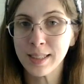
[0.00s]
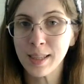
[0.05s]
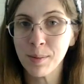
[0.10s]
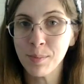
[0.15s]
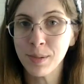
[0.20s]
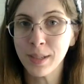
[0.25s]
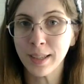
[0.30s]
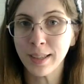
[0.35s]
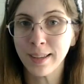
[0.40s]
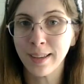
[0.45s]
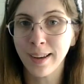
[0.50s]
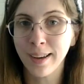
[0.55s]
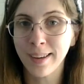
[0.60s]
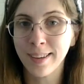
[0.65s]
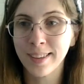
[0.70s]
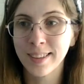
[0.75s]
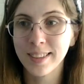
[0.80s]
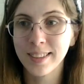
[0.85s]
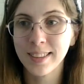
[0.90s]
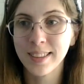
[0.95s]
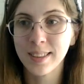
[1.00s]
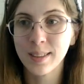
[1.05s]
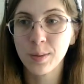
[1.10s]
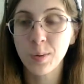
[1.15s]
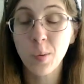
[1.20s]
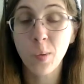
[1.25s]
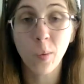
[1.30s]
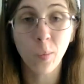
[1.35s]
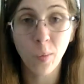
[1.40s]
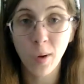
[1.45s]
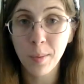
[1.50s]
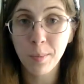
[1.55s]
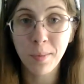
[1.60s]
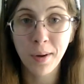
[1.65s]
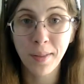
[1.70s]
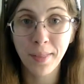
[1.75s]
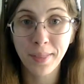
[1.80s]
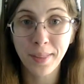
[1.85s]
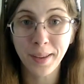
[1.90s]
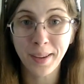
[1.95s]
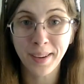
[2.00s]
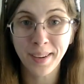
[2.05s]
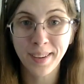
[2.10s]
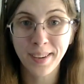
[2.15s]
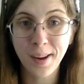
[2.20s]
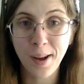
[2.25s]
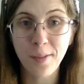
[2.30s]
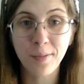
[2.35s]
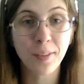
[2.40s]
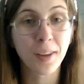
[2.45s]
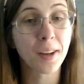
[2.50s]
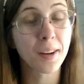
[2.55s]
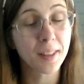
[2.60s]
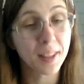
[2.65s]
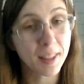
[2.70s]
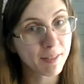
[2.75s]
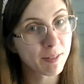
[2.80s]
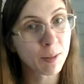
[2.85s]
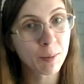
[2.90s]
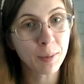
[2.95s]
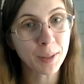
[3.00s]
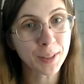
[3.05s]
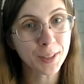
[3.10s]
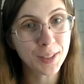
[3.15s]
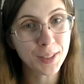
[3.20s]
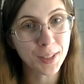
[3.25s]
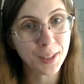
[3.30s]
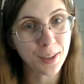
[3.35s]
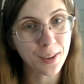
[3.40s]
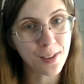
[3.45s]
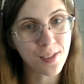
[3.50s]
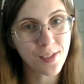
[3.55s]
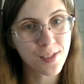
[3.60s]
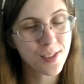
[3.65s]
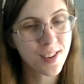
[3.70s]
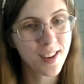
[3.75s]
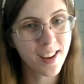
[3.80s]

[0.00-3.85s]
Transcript: update, guys. We're one month in, I've got 11 months to go.